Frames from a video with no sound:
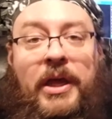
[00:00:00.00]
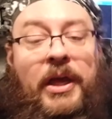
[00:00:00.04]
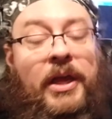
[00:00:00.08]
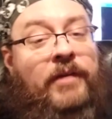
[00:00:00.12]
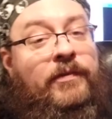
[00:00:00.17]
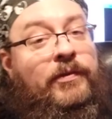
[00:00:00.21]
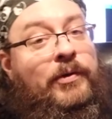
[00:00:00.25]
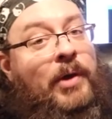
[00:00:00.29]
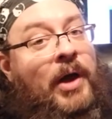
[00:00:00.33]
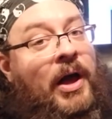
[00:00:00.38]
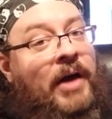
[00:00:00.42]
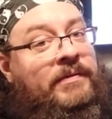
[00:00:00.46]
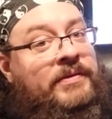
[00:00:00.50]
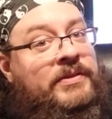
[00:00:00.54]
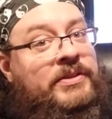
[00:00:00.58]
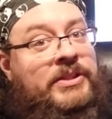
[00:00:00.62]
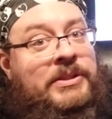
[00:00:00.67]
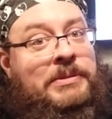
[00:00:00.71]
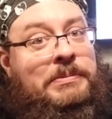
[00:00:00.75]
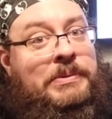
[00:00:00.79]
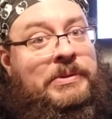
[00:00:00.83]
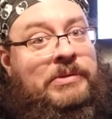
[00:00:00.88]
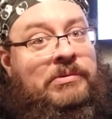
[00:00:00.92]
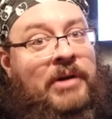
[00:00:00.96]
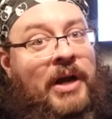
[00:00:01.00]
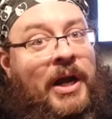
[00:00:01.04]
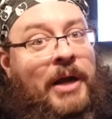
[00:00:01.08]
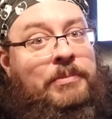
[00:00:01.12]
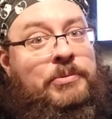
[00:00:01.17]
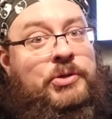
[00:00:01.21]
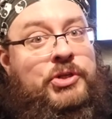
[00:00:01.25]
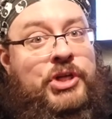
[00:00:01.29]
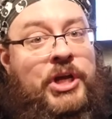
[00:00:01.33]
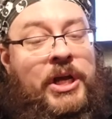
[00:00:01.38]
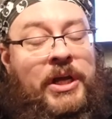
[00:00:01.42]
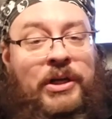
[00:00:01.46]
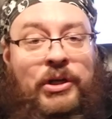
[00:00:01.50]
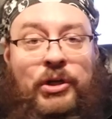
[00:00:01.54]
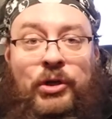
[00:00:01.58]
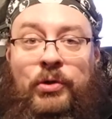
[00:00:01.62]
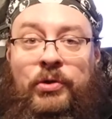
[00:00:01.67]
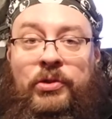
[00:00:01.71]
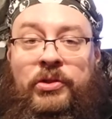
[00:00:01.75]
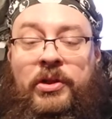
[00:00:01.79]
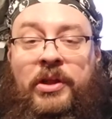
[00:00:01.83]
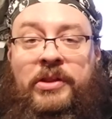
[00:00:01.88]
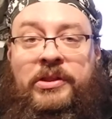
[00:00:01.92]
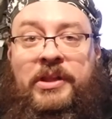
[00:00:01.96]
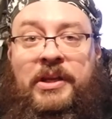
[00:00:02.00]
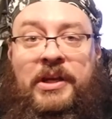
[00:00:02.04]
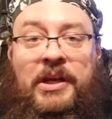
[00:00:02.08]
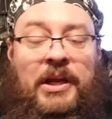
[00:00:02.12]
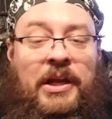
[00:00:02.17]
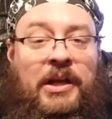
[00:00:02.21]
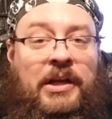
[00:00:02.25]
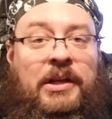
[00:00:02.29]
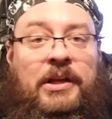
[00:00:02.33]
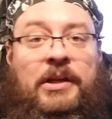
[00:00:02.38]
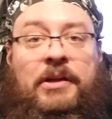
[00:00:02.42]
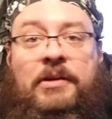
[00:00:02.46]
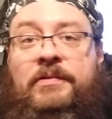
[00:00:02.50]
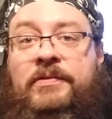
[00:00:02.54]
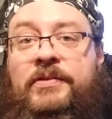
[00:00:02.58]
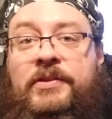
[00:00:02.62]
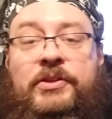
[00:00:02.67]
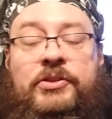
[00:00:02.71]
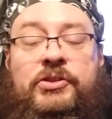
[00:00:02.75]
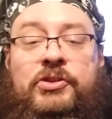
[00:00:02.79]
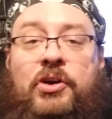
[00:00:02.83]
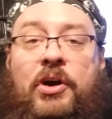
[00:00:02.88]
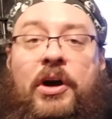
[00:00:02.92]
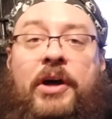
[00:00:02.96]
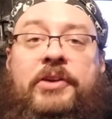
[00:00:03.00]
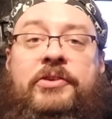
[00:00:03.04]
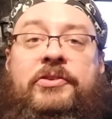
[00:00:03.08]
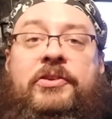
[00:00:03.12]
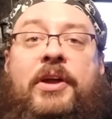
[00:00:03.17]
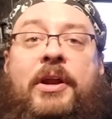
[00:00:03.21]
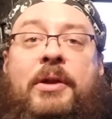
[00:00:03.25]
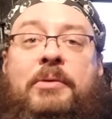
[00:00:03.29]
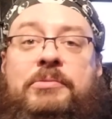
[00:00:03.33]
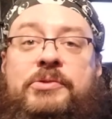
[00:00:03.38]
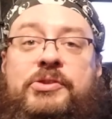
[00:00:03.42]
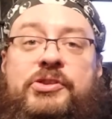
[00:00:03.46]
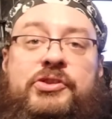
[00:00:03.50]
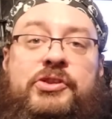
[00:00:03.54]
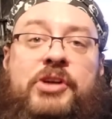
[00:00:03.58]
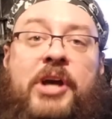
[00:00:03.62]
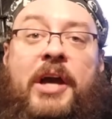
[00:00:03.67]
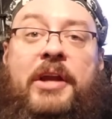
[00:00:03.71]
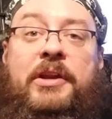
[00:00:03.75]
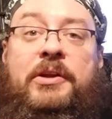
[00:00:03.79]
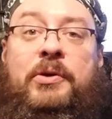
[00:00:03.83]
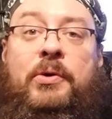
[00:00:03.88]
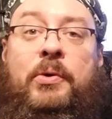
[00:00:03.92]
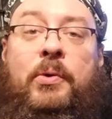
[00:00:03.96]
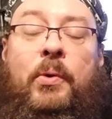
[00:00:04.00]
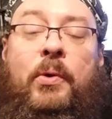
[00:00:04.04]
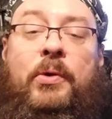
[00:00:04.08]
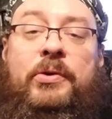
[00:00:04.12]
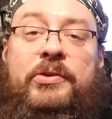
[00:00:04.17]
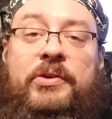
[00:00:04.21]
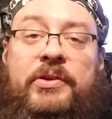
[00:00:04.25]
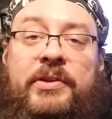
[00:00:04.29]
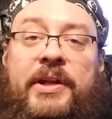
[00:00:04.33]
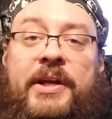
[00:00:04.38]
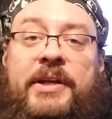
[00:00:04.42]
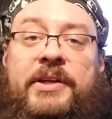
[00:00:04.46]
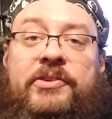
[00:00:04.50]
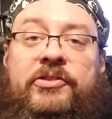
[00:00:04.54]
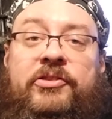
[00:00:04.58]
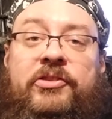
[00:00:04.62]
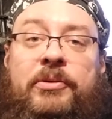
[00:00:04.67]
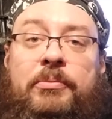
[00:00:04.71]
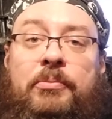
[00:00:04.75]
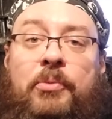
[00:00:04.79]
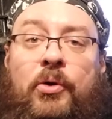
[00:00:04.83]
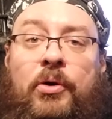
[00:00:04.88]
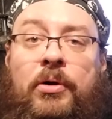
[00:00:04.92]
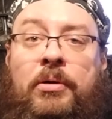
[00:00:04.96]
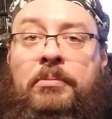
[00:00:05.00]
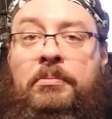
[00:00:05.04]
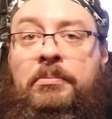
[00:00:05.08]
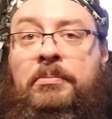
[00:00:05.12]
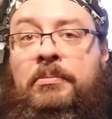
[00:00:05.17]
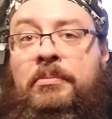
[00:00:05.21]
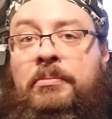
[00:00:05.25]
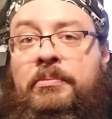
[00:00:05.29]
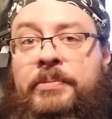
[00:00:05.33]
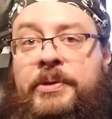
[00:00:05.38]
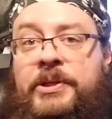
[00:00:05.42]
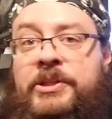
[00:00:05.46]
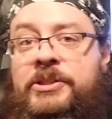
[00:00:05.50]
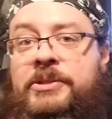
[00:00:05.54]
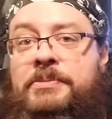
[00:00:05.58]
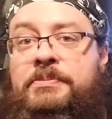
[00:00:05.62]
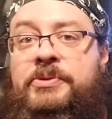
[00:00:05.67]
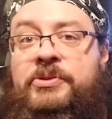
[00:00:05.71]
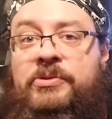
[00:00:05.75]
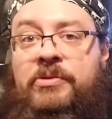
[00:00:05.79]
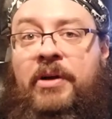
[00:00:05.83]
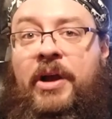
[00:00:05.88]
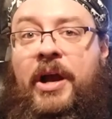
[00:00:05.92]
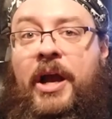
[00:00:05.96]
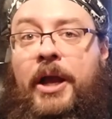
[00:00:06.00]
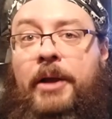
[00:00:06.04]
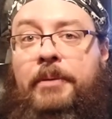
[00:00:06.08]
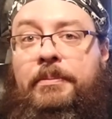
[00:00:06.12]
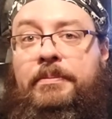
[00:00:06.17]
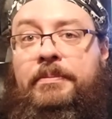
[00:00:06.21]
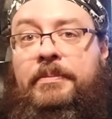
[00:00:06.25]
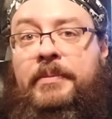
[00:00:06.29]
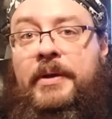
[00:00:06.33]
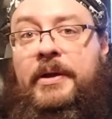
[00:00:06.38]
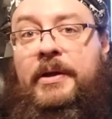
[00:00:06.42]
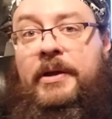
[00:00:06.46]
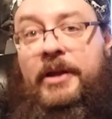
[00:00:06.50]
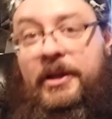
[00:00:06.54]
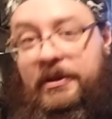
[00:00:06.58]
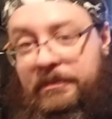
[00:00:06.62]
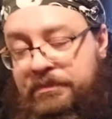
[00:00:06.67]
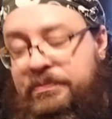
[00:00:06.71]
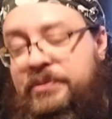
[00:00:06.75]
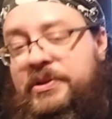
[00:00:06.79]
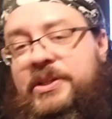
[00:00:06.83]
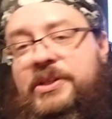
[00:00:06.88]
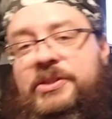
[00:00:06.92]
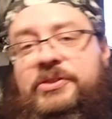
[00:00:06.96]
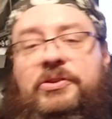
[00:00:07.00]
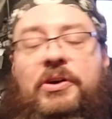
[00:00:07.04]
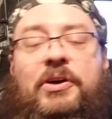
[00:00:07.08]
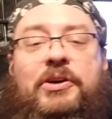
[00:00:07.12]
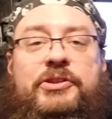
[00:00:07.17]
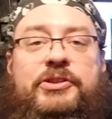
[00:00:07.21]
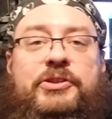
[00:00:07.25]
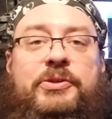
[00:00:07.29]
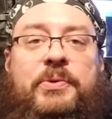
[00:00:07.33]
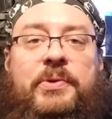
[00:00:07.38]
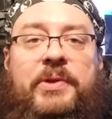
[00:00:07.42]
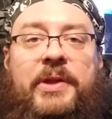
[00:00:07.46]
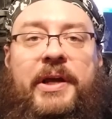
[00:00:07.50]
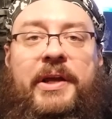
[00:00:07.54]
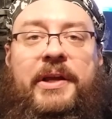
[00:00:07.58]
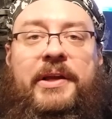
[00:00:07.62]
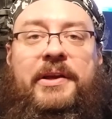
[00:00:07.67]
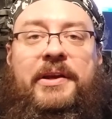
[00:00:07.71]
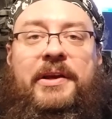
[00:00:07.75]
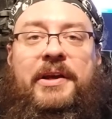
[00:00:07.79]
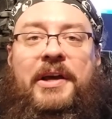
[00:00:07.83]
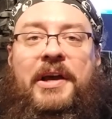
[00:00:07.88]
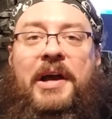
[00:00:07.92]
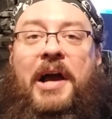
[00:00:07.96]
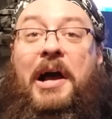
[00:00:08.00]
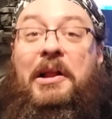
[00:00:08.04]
If you haven't subscribed yet and you thought that any of this content was kind of cool and you'd like to see more, please subscribe. And please also like.